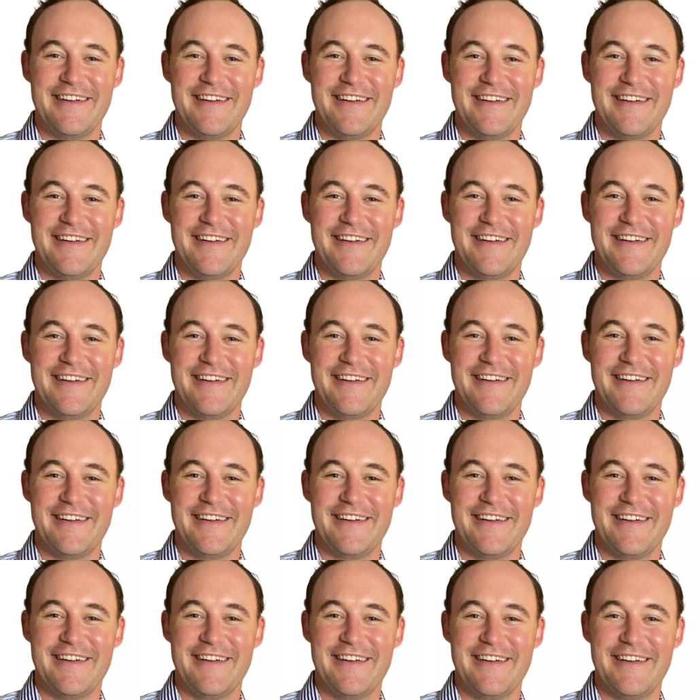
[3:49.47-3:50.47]

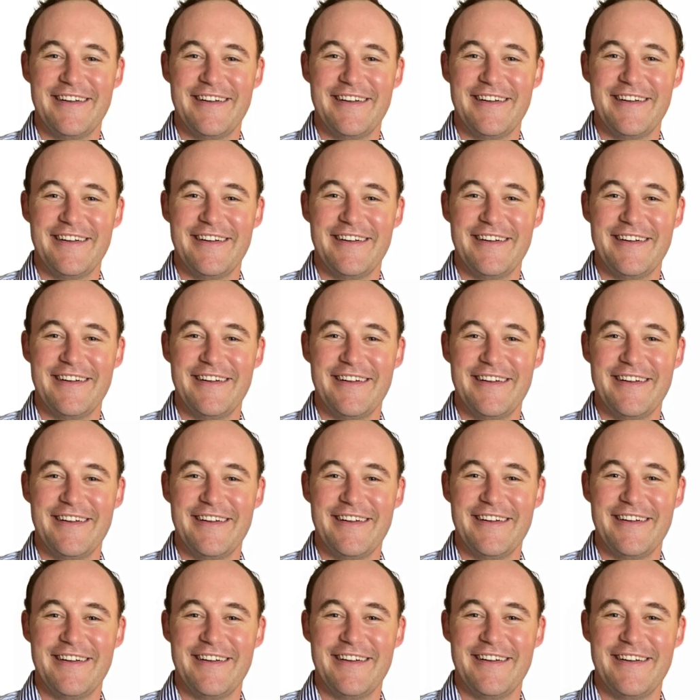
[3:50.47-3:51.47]

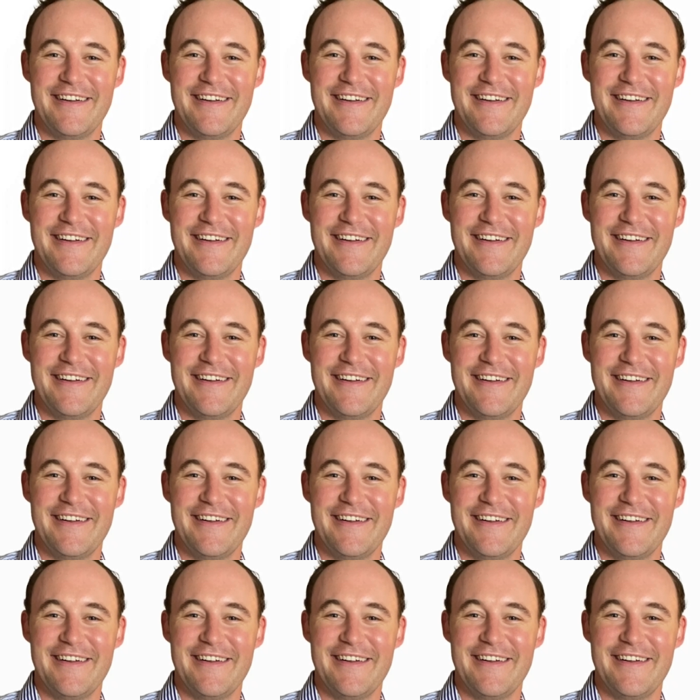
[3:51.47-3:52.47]

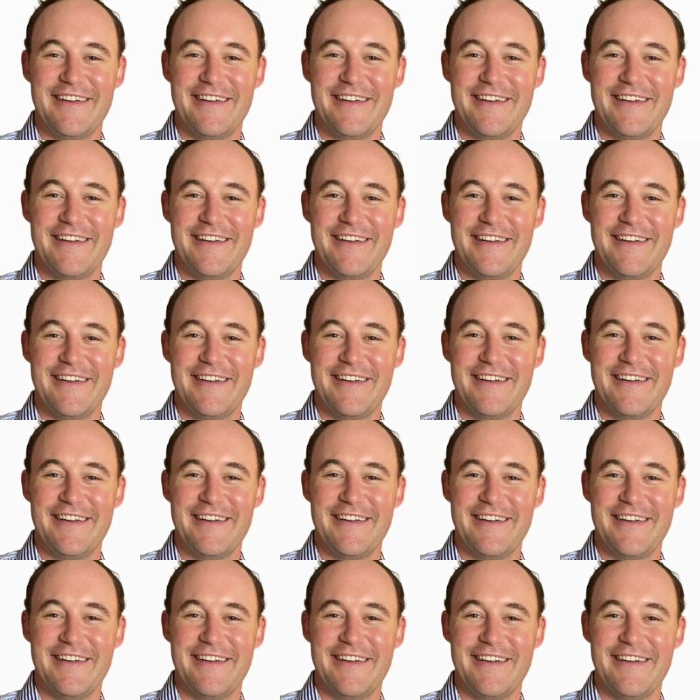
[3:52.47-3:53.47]

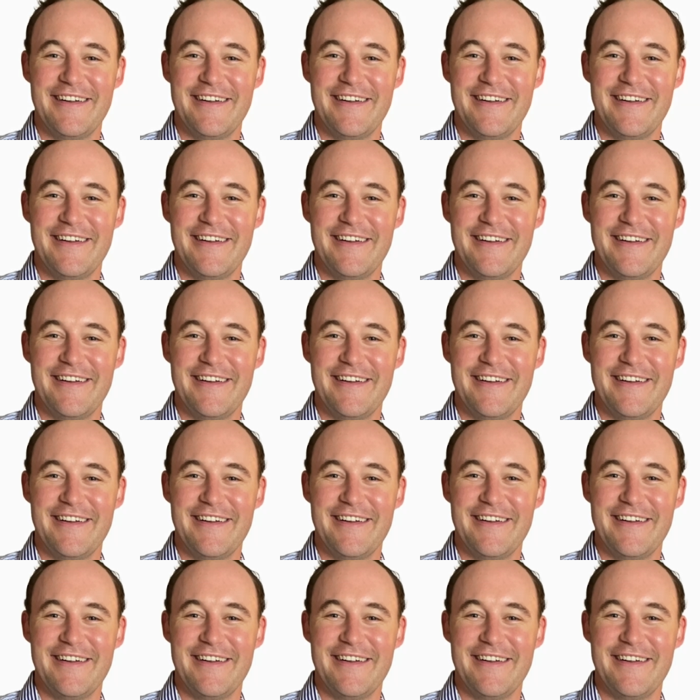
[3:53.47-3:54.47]

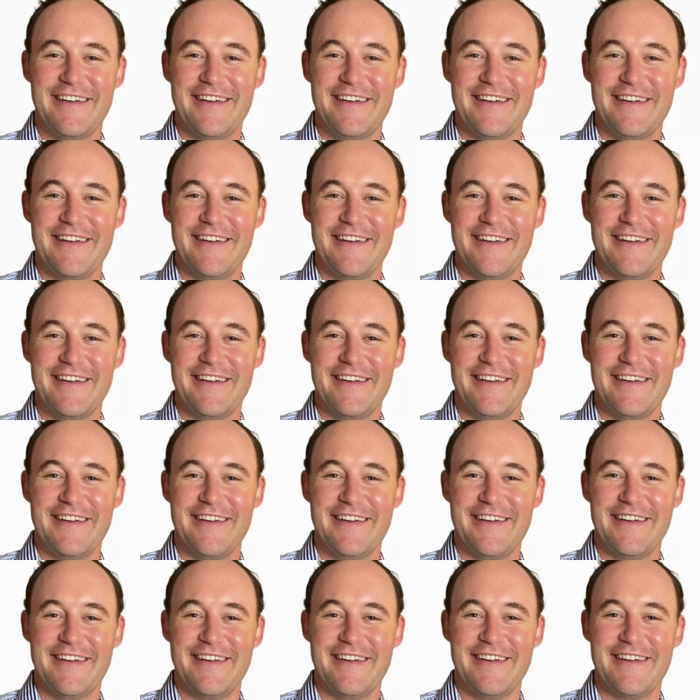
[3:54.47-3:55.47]

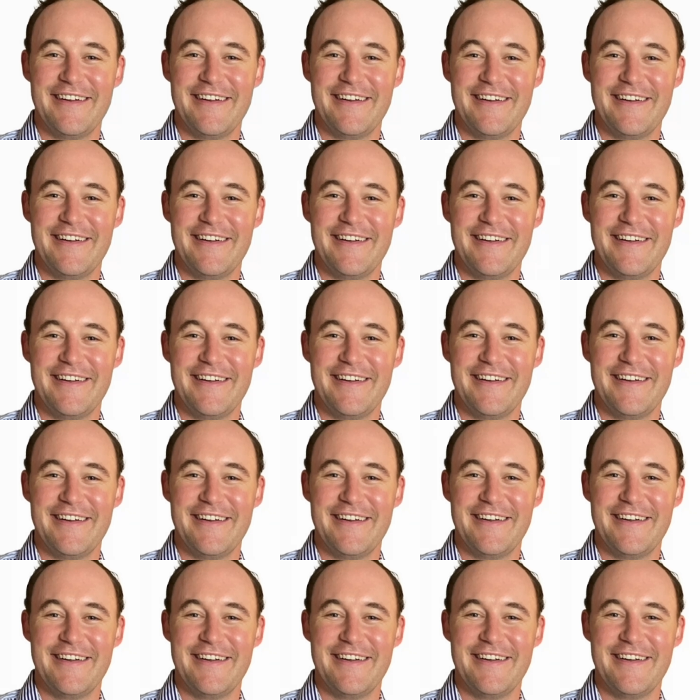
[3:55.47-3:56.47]

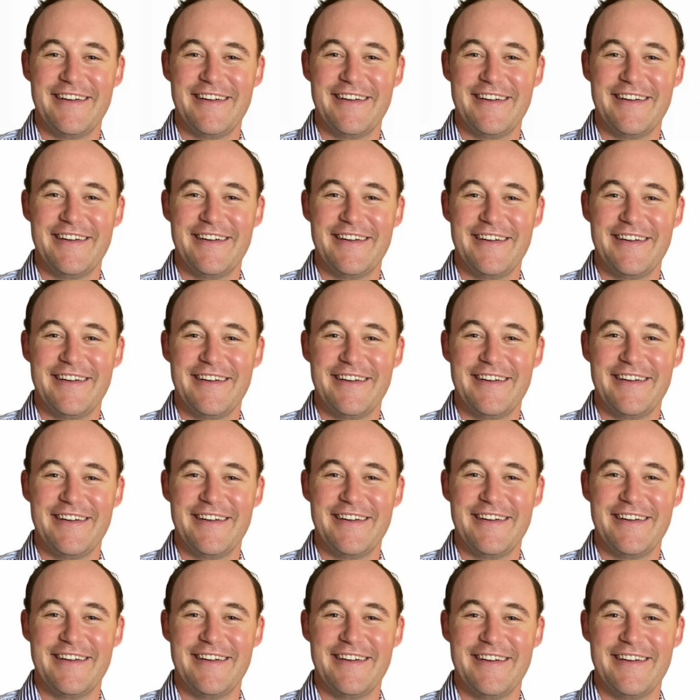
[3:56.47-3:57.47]
The person shown says nothing.